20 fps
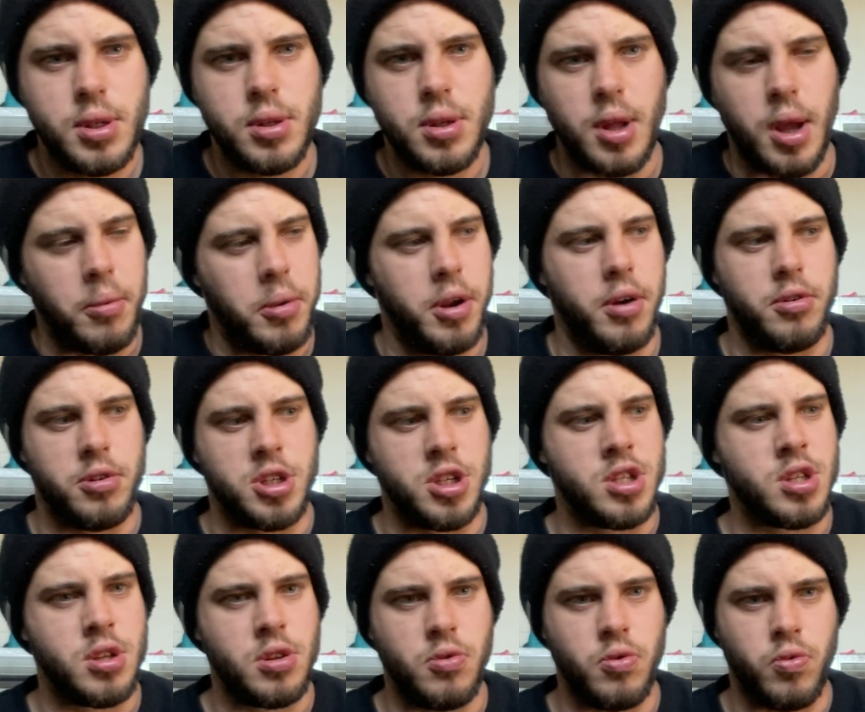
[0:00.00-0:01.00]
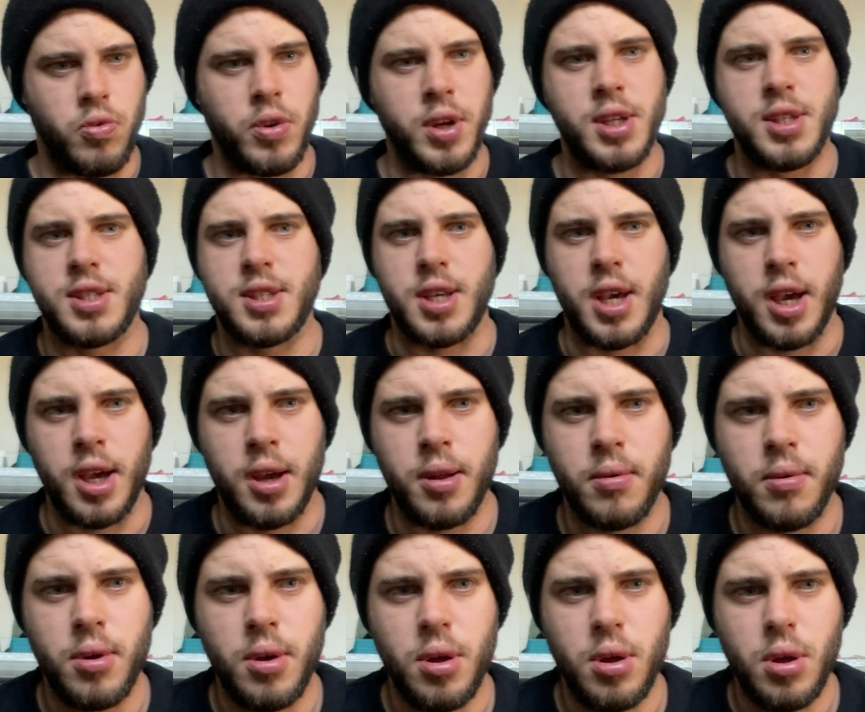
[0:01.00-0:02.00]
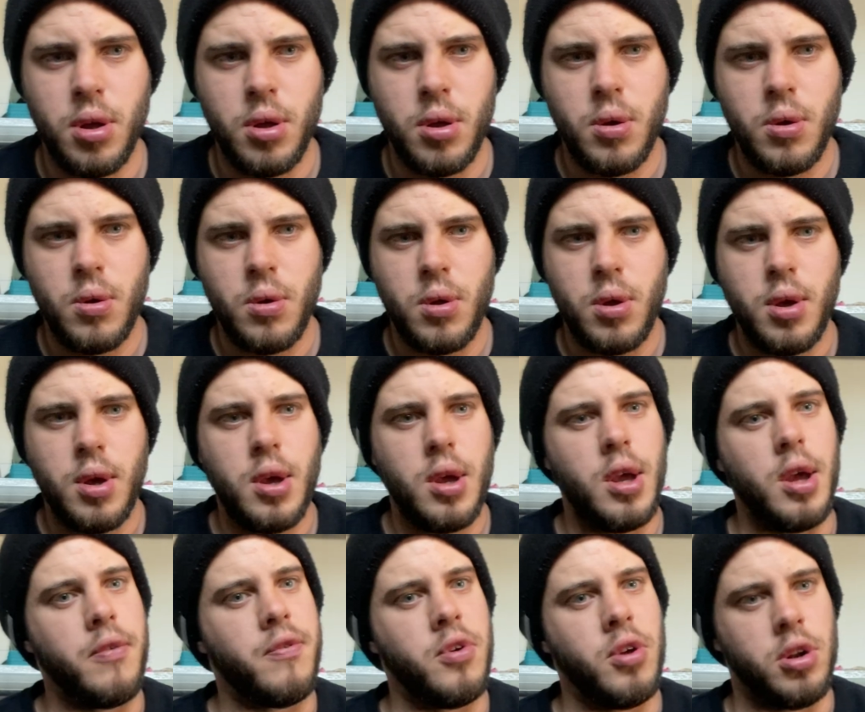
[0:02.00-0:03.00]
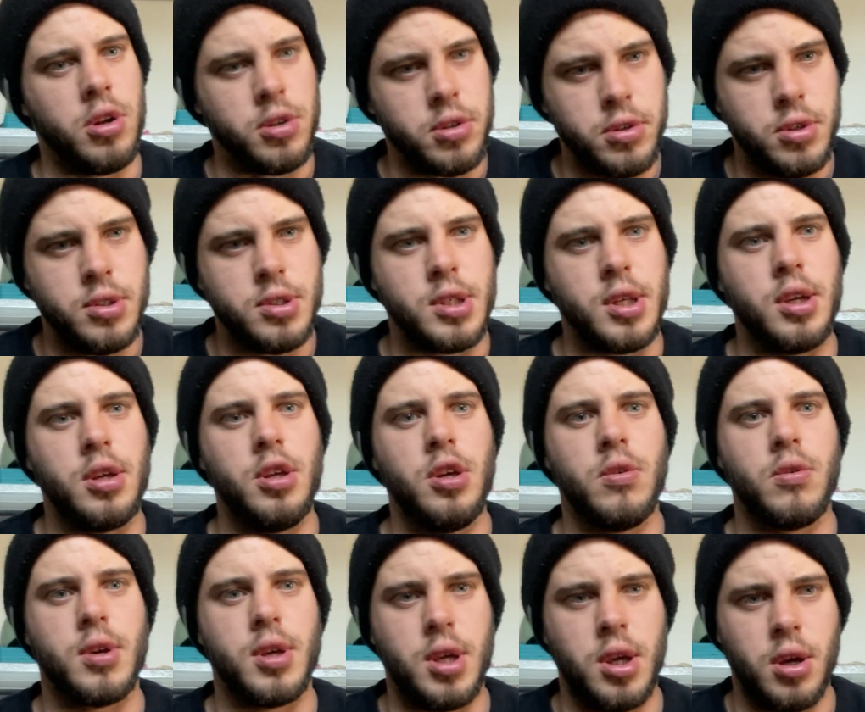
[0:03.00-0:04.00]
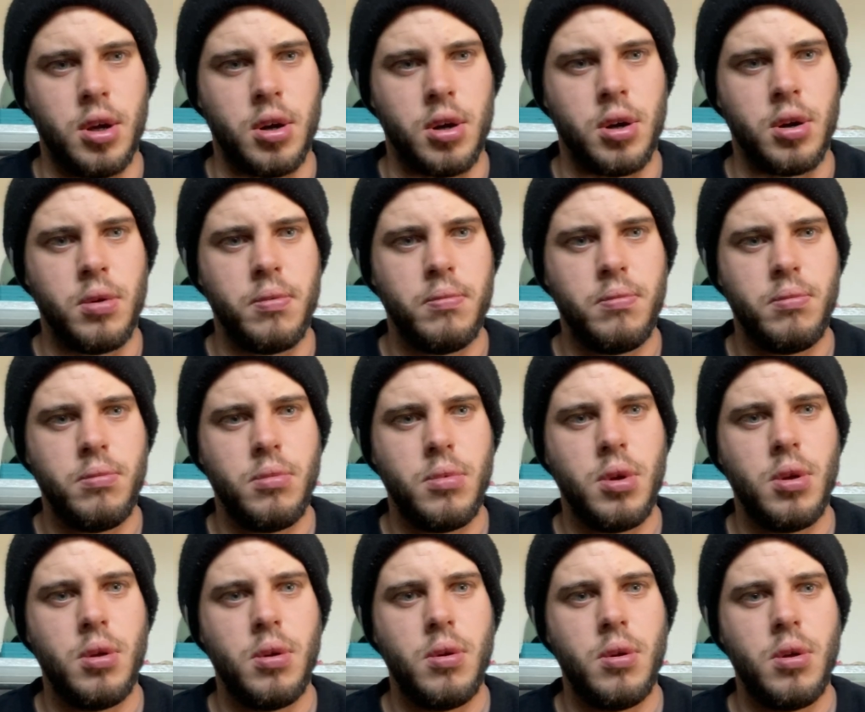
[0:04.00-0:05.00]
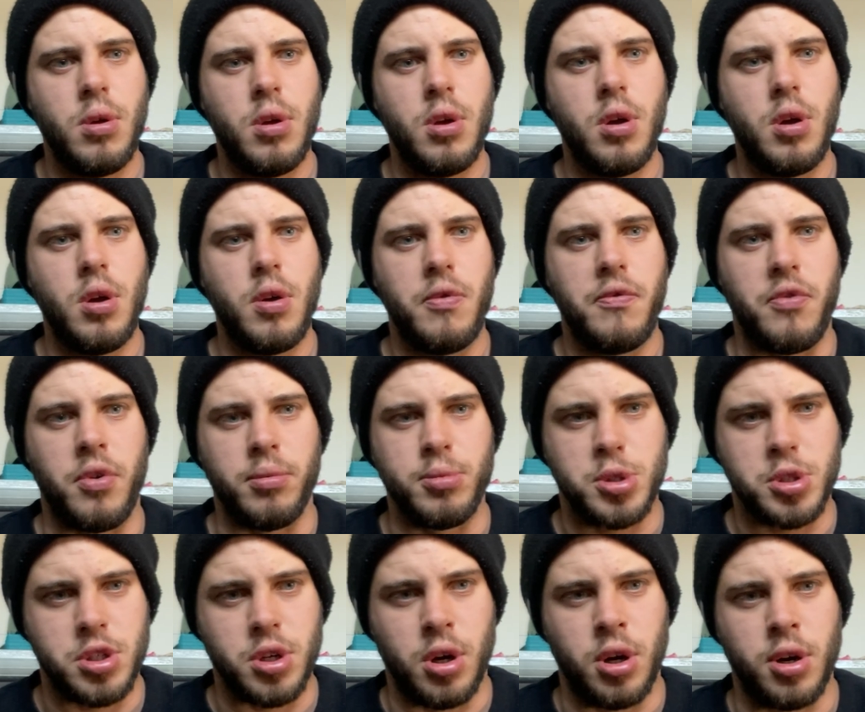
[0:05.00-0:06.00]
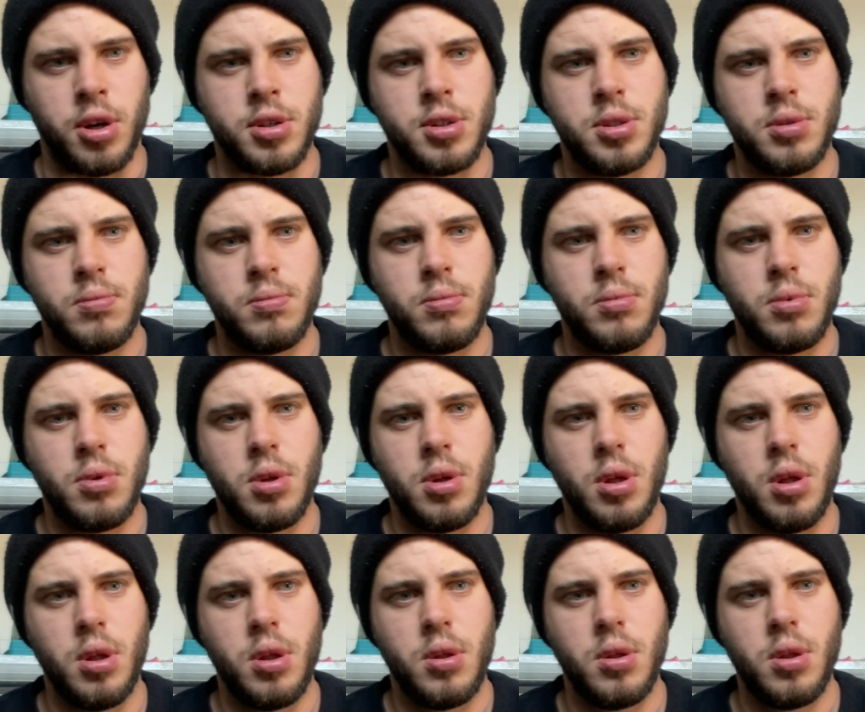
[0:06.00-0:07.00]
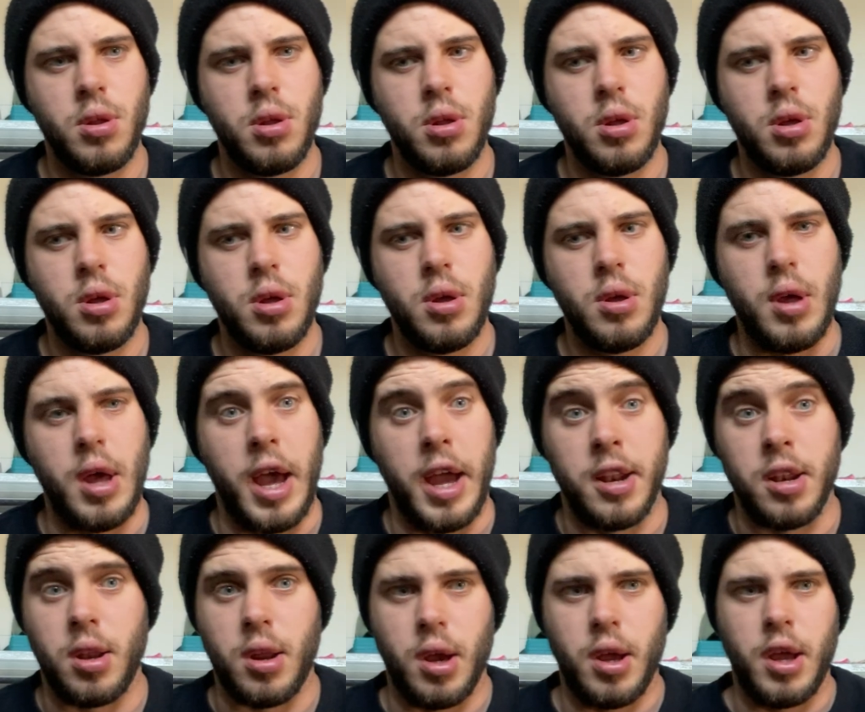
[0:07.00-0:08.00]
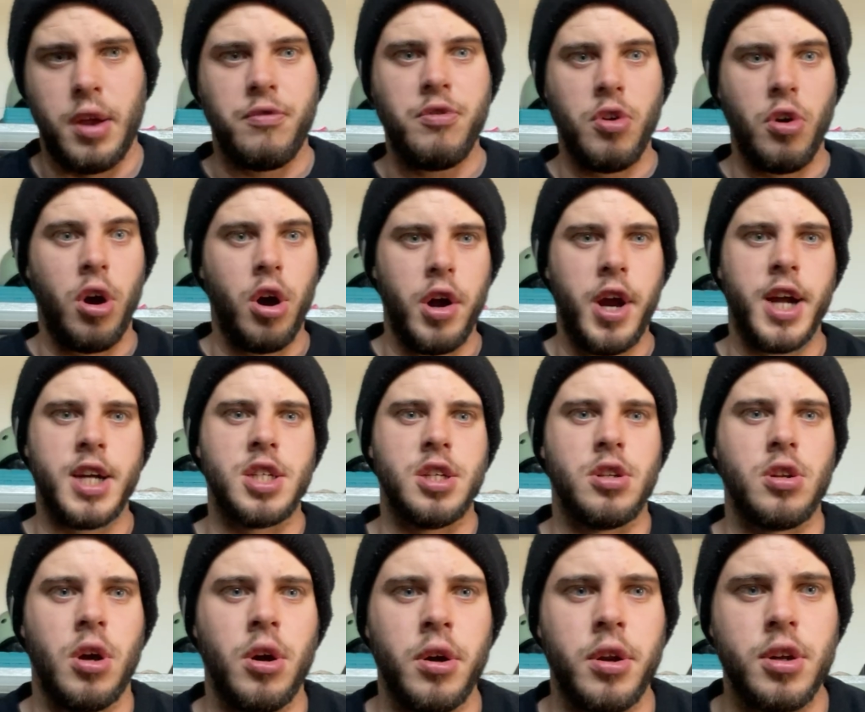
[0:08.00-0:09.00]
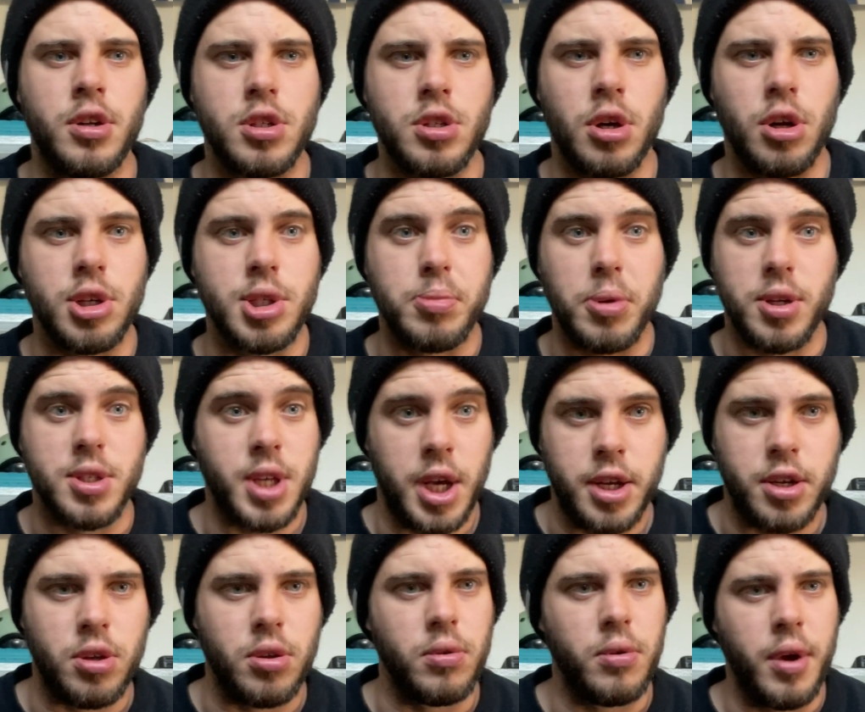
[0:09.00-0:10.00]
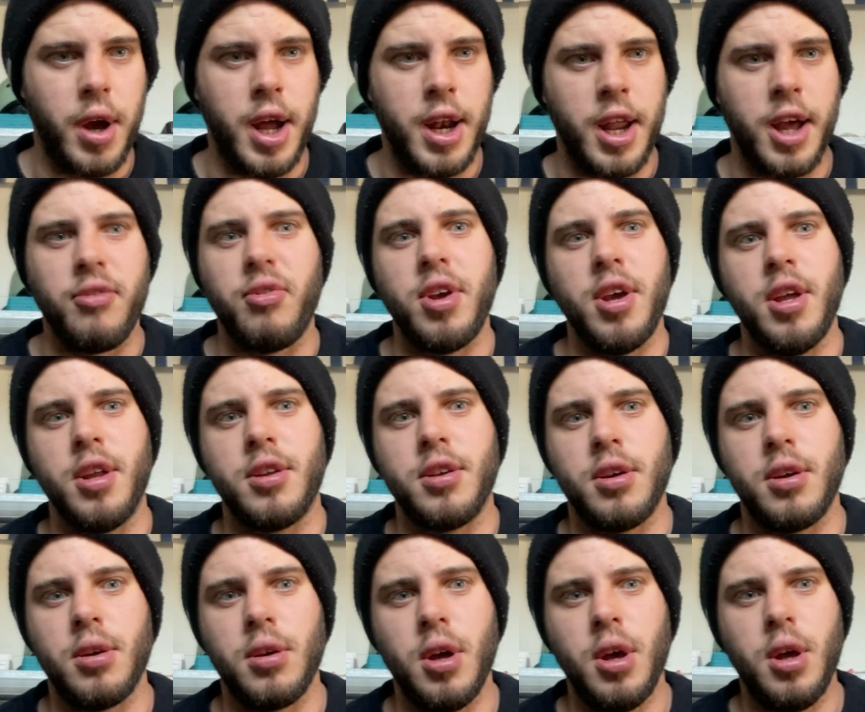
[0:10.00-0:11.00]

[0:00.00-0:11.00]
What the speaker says: going to just re-say it. If you're losing your gear from sharks, and if you are actually targeting sharks, because I do, I love eating